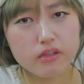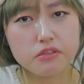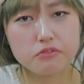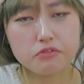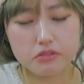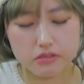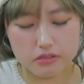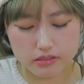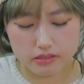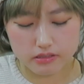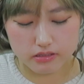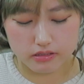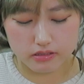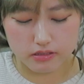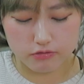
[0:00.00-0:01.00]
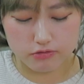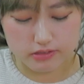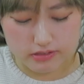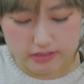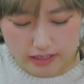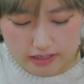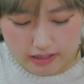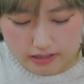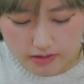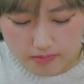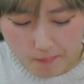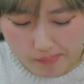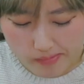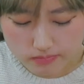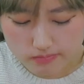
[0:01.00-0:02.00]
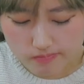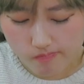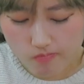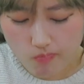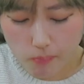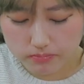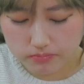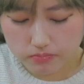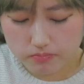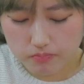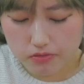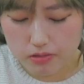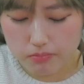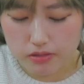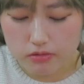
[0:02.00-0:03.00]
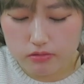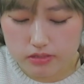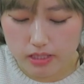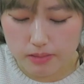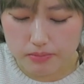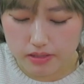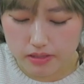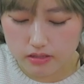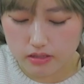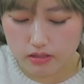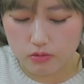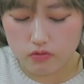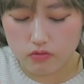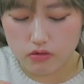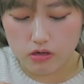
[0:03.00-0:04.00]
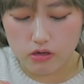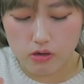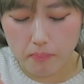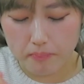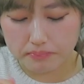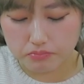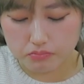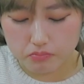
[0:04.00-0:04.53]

And I really liked it. It was sad, but it was a happy ending overall.